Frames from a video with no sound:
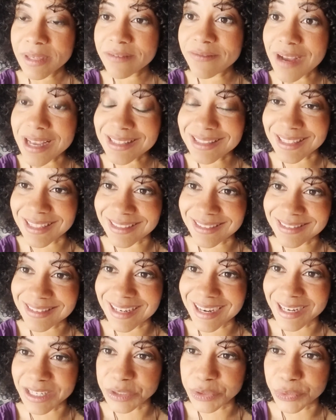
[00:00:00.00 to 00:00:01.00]
fasting
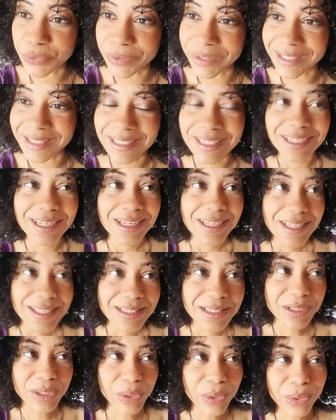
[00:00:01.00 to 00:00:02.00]
that I'm doing.
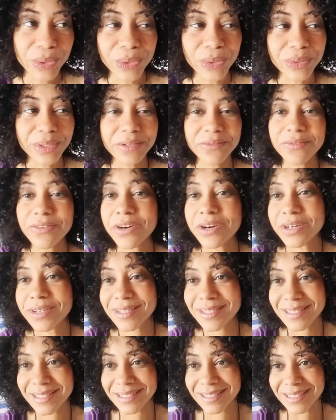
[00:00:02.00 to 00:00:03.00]
So the
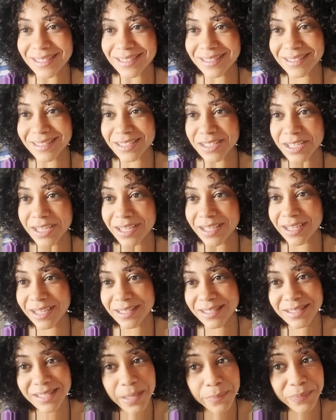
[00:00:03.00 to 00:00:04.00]
first
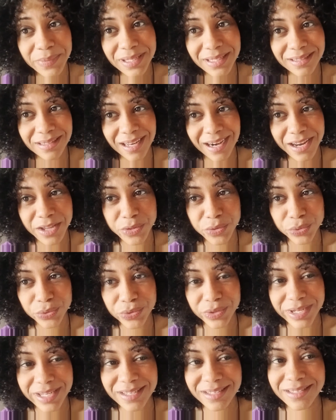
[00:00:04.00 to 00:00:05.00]
step that I
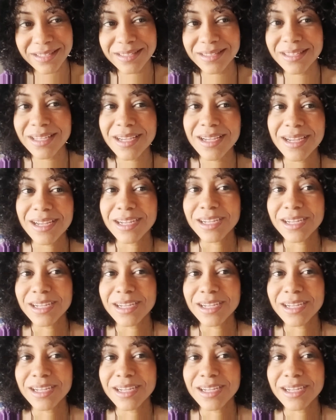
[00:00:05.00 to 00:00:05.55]
do is